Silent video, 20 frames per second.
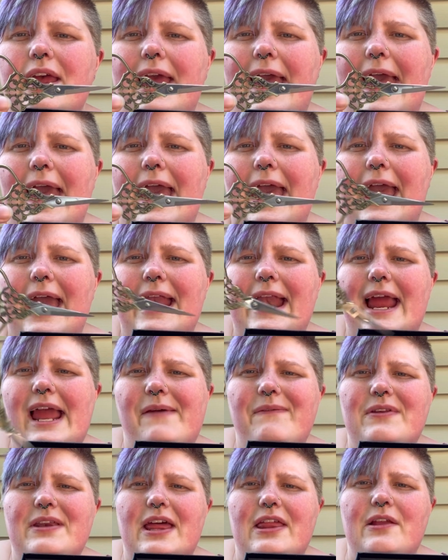And I have
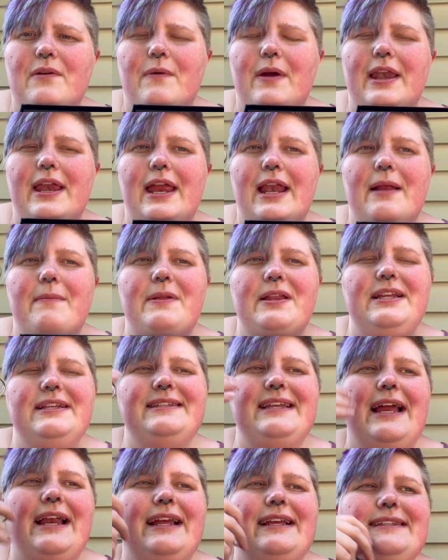another one, and I'm a little
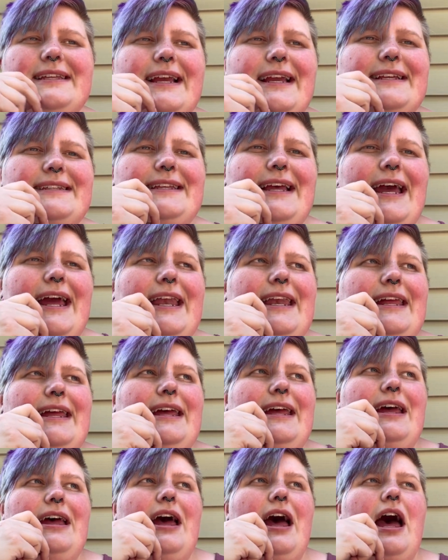sad because, like I said,
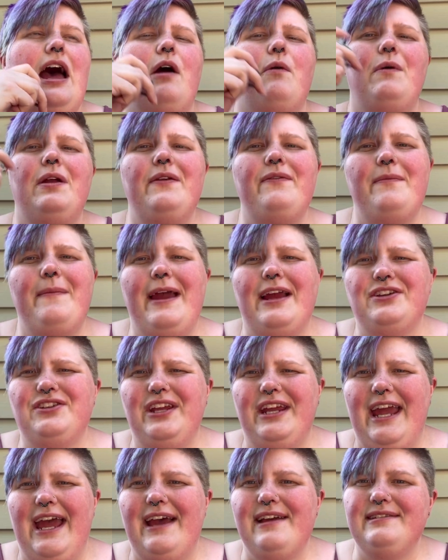one of them
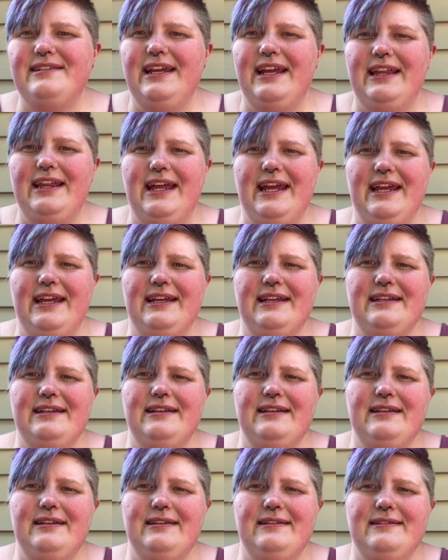actually has a like
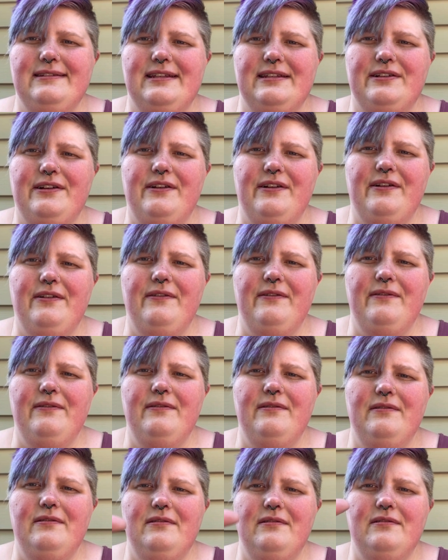scissor
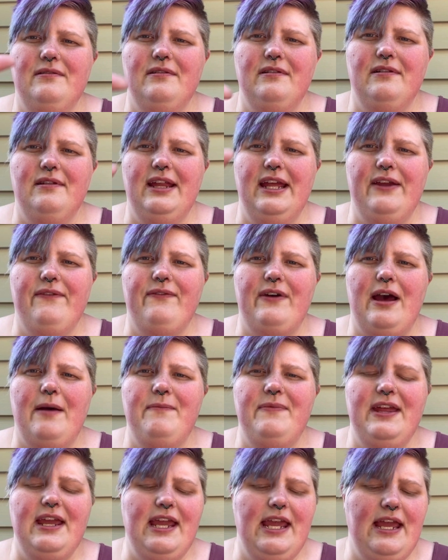like fob
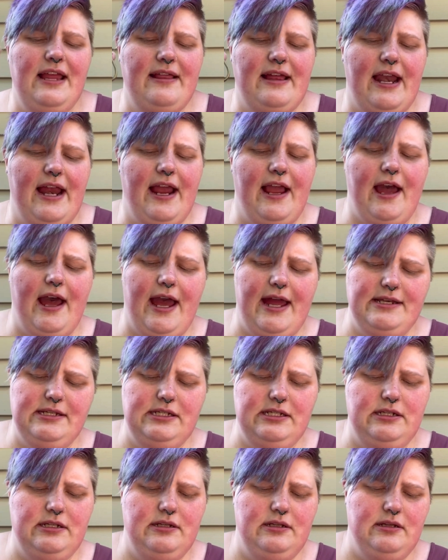thingy that I got,
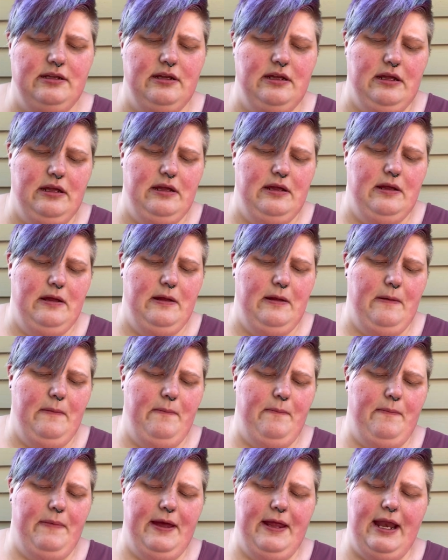
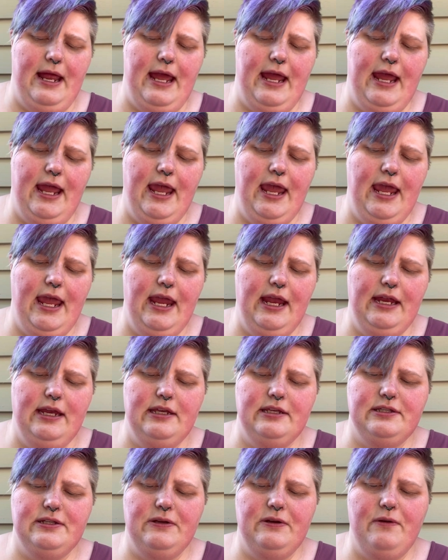but I
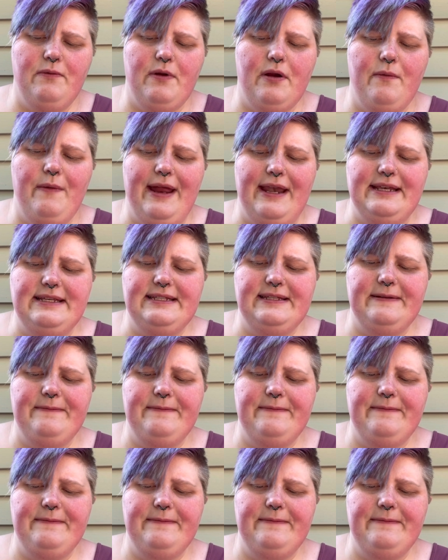don't know where it went.